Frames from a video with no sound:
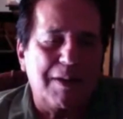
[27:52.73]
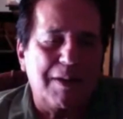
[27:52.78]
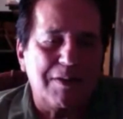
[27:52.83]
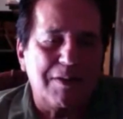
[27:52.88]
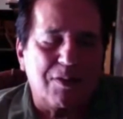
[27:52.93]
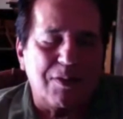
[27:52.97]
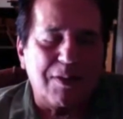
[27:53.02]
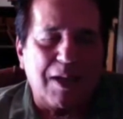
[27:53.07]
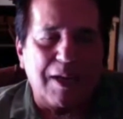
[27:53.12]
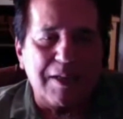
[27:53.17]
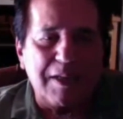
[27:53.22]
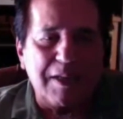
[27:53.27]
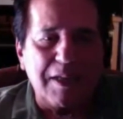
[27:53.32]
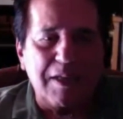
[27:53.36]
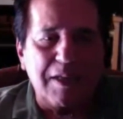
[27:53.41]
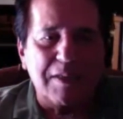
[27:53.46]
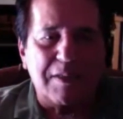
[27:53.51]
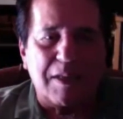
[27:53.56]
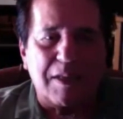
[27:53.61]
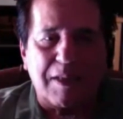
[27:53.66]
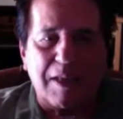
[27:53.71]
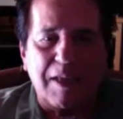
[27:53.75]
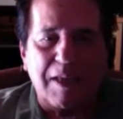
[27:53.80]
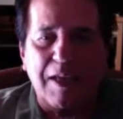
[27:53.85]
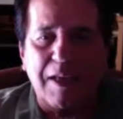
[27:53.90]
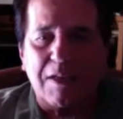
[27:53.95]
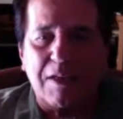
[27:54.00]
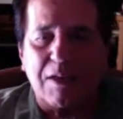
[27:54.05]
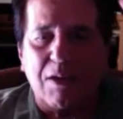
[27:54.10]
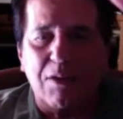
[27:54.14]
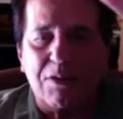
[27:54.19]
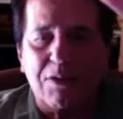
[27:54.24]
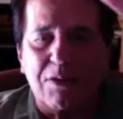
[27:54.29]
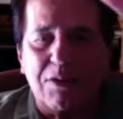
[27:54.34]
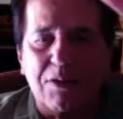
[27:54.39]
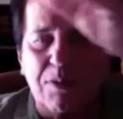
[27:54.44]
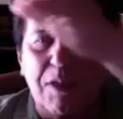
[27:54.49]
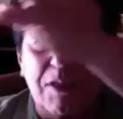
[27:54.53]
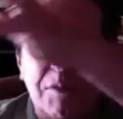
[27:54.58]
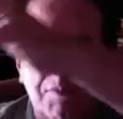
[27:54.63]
So the idea is that the heat goes through these